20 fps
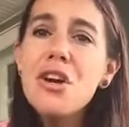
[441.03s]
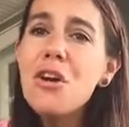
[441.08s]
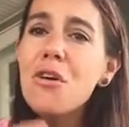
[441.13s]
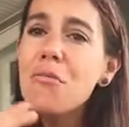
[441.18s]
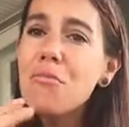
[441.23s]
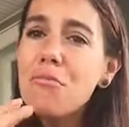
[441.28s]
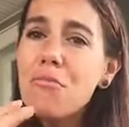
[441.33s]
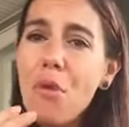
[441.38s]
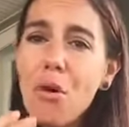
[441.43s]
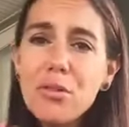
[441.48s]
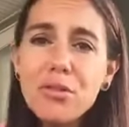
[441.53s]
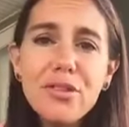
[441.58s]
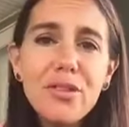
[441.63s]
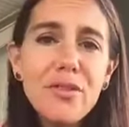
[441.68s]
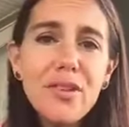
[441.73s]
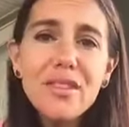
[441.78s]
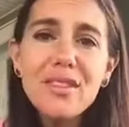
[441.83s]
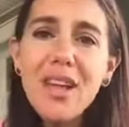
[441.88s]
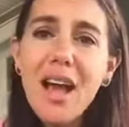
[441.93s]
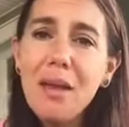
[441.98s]
Most of
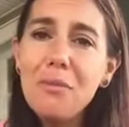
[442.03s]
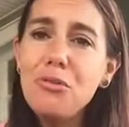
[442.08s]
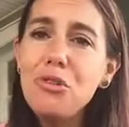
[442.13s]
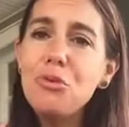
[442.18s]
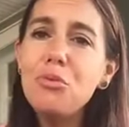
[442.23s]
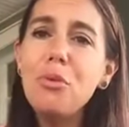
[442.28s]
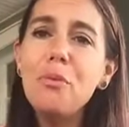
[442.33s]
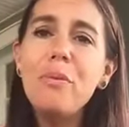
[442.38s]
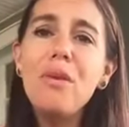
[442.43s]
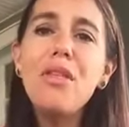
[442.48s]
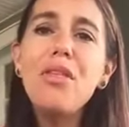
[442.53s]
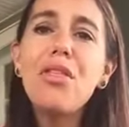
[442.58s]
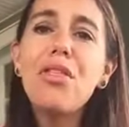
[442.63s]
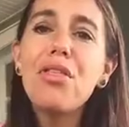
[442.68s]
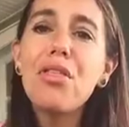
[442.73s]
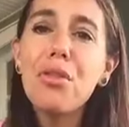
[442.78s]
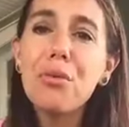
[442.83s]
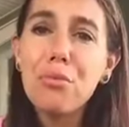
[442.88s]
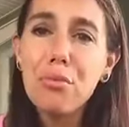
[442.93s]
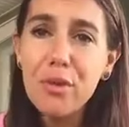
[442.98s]
the time you will be
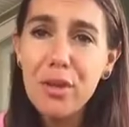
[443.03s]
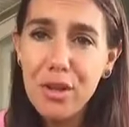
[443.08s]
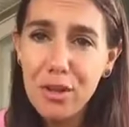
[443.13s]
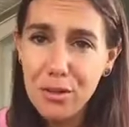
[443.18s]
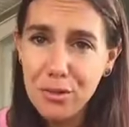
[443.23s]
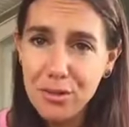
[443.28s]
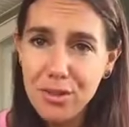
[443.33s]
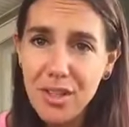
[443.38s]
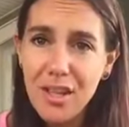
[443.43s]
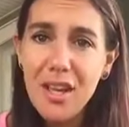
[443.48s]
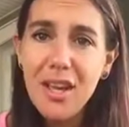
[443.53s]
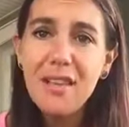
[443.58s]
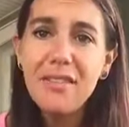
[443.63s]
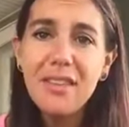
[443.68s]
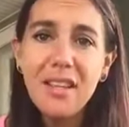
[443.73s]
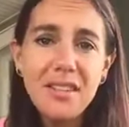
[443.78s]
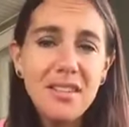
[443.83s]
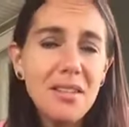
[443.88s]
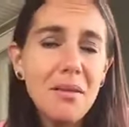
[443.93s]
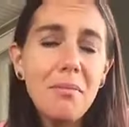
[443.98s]
thrilled
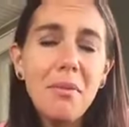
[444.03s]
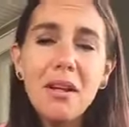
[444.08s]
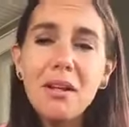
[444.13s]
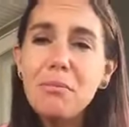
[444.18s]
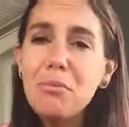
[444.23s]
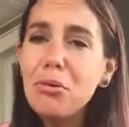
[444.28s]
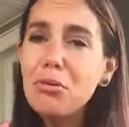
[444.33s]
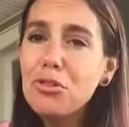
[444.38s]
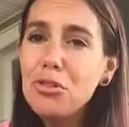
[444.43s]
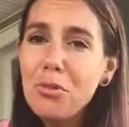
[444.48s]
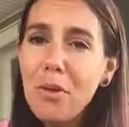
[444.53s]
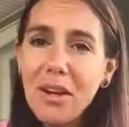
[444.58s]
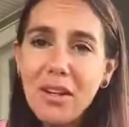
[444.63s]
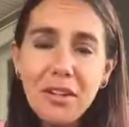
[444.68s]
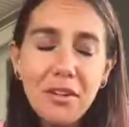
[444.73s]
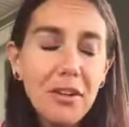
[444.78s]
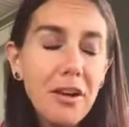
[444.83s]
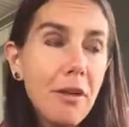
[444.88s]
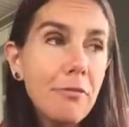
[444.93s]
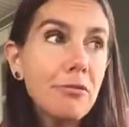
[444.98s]
that somebody pulled you out of
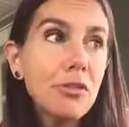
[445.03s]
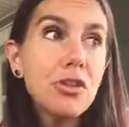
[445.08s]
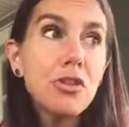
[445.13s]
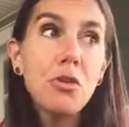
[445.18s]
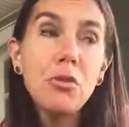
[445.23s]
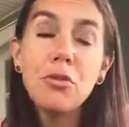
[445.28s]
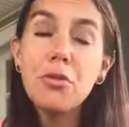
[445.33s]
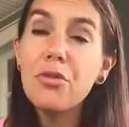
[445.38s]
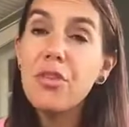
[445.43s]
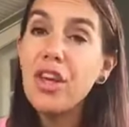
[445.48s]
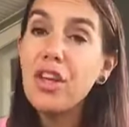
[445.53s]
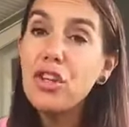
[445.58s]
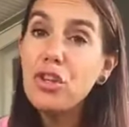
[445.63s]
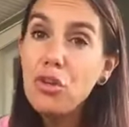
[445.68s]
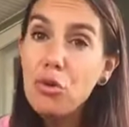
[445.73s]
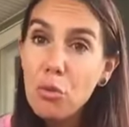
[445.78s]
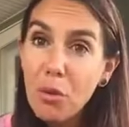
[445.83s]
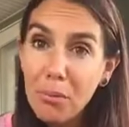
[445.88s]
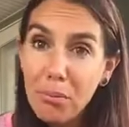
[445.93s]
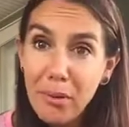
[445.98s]
your comfort zone or that
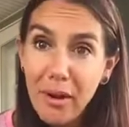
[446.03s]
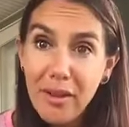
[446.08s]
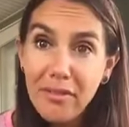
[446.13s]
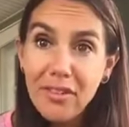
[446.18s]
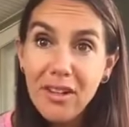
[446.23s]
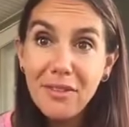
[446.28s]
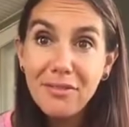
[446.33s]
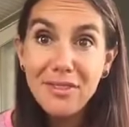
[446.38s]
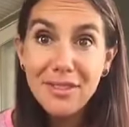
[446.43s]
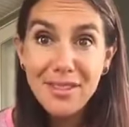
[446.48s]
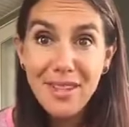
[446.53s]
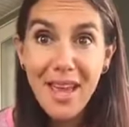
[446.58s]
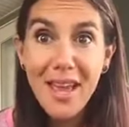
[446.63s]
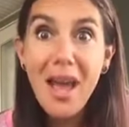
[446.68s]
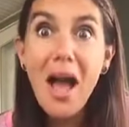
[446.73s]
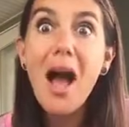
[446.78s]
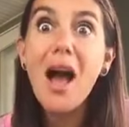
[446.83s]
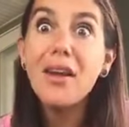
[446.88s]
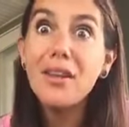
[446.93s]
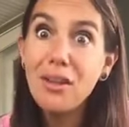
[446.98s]
you were brave enough to say,
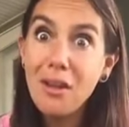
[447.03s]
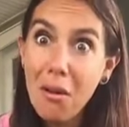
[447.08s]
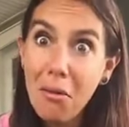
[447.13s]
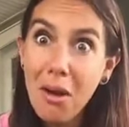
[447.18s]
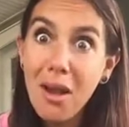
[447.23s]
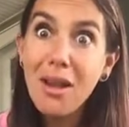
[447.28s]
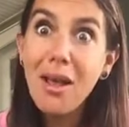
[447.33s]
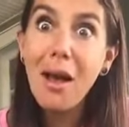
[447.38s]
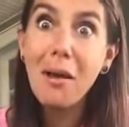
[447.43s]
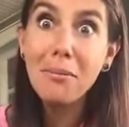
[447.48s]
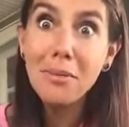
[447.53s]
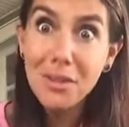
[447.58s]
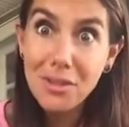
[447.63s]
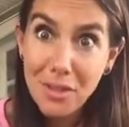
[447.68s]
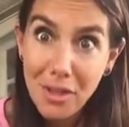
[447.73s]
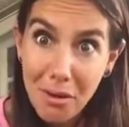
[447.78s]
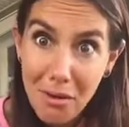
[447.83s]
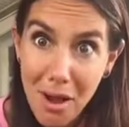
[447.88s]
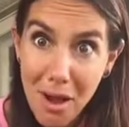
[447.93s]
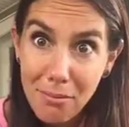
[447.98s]
you know what, I'm going to
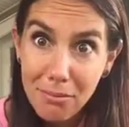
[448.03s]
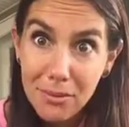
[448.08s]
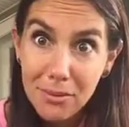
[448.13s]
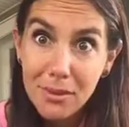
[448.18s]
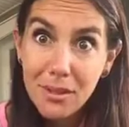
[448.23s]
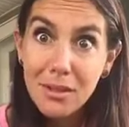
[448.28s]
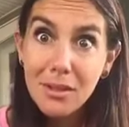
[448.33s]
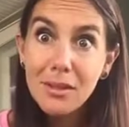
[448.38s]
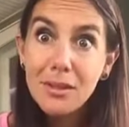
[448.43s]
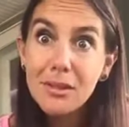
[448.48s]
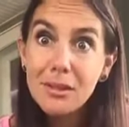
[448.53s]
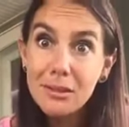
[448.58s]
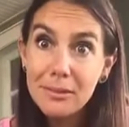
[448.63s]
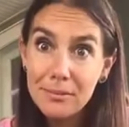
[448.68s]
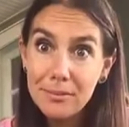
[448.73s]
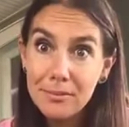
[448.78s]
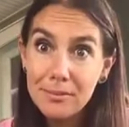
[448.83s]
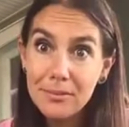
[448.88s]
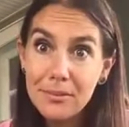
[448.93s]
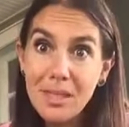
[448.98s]
show up
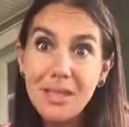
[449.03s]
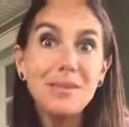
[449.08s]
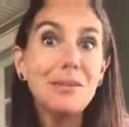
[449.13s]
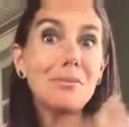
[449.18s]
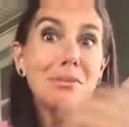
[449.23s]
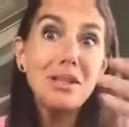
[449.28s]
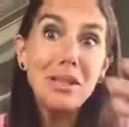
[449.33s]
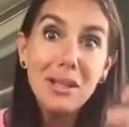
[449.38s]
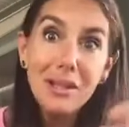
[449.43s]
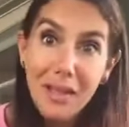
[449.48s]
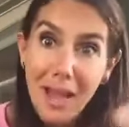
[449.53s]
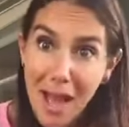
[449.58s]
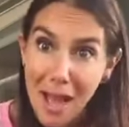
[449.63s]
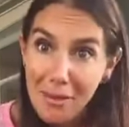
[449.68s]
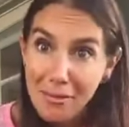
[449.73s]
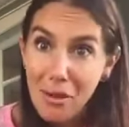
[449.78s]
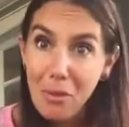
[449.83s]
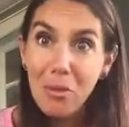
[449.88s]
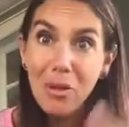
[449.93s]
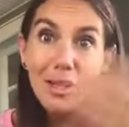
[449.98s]
because I'm still
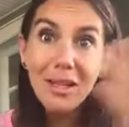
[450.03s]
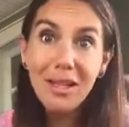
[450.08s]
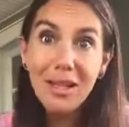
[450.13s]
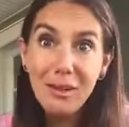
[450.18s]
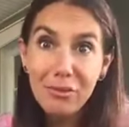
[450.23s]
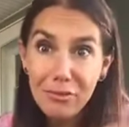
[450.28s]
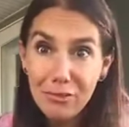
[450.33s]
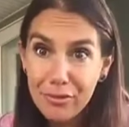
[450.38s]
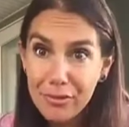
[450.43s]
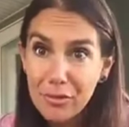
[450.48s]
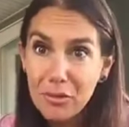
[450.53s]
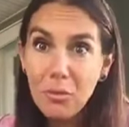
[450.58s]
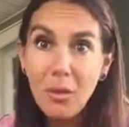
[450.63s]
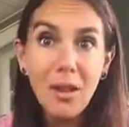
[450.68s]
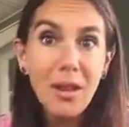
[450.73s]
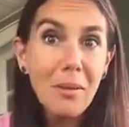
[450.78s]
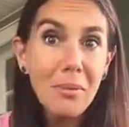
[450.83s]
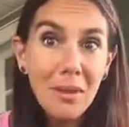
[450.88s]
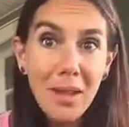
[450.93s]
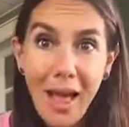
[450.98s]
alive. I want to live
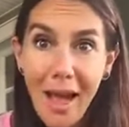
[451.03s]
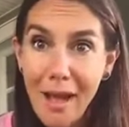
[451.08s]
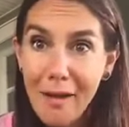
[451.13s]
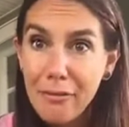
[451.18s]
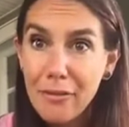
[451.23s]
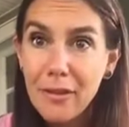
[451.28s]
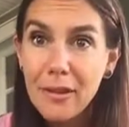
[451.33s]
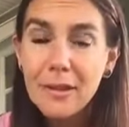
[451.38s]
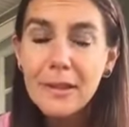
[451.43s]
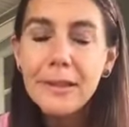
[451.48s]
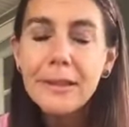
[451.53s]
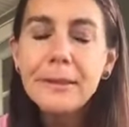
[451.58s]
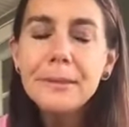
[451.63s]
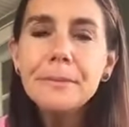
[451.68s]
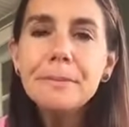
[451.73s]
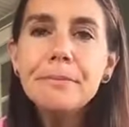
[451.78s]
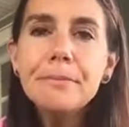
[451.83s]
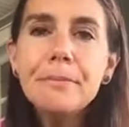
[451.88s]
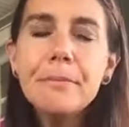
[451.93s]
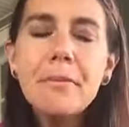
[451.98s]
while I'm alive.
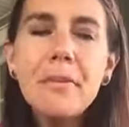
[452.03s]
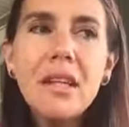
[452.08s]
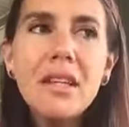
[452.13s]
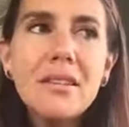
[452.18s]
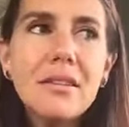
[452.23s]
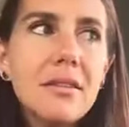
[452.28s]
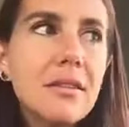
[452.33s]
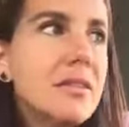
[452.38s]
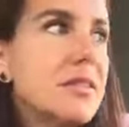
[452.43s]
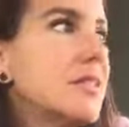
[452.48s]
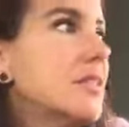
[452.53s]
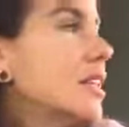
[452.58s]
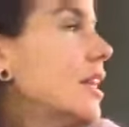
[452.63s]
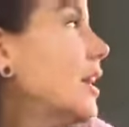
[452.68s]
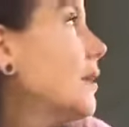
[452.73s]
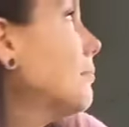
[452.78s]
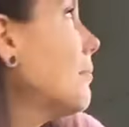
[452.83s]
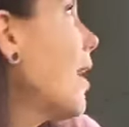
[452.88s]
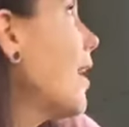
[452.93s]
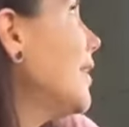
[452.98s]
Mama,
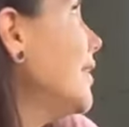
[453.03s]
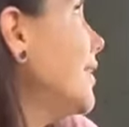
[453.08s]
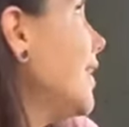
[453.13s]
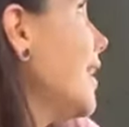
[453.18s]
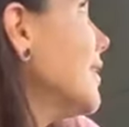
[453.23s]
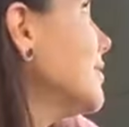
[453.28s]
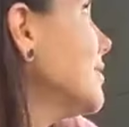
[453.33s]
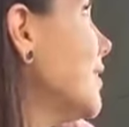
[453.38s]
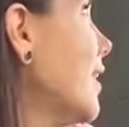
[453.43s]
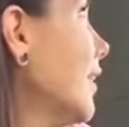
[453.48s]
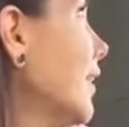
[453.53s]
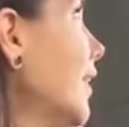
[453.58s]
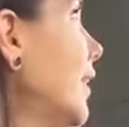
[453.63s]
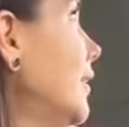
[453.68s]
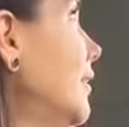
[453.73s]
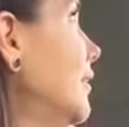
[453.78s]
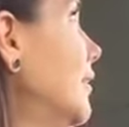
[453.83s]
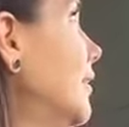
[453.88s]
seeing my yes nugget.